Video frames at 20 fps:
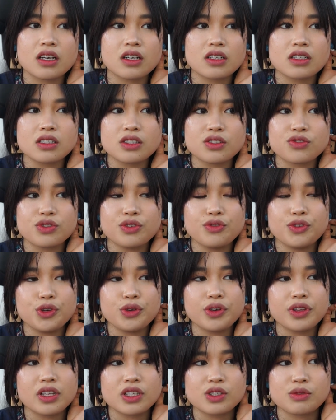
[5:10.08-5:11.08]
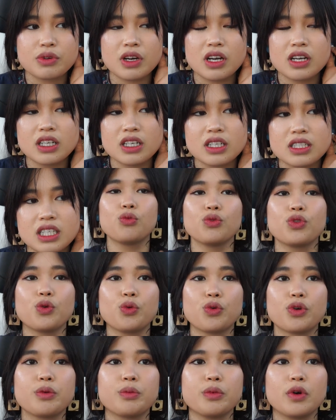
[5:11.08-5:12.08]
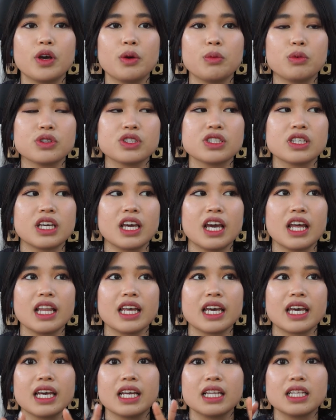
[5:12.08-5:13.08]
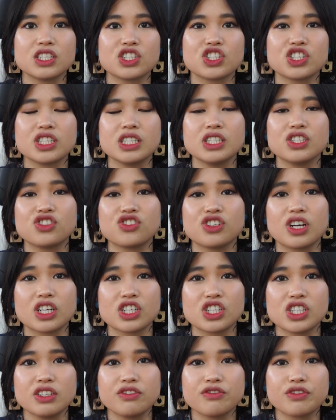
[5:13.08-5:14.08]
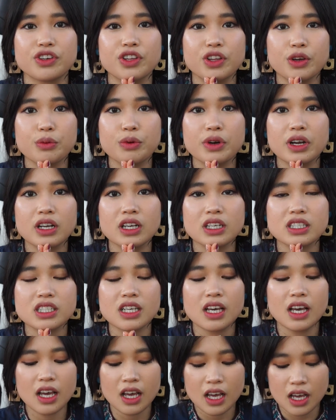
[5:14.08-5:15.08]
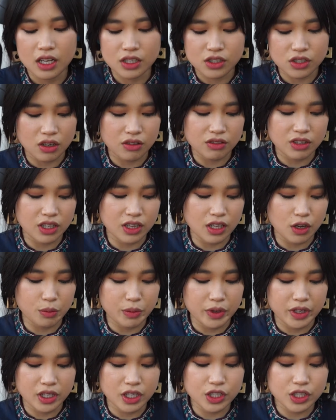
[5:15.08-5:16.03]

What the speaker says: girls reviewing this product. They were able to get like English instruction for their product. So I don't think that would be an